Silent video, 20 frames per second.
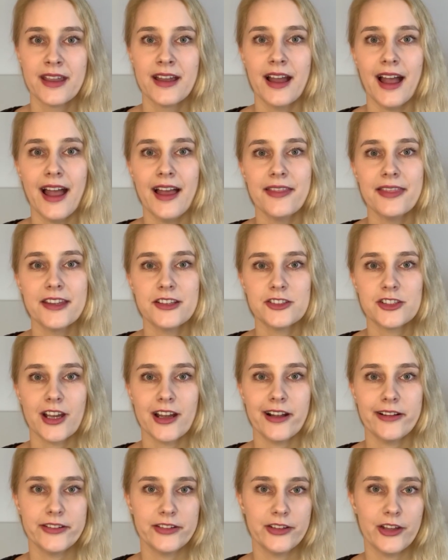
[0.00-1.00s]
and the
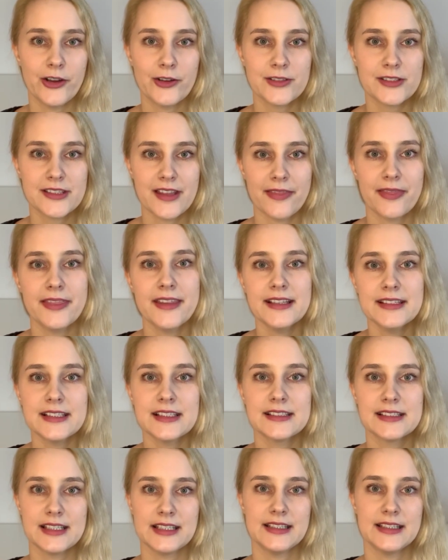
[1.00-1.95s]
child knows that this is the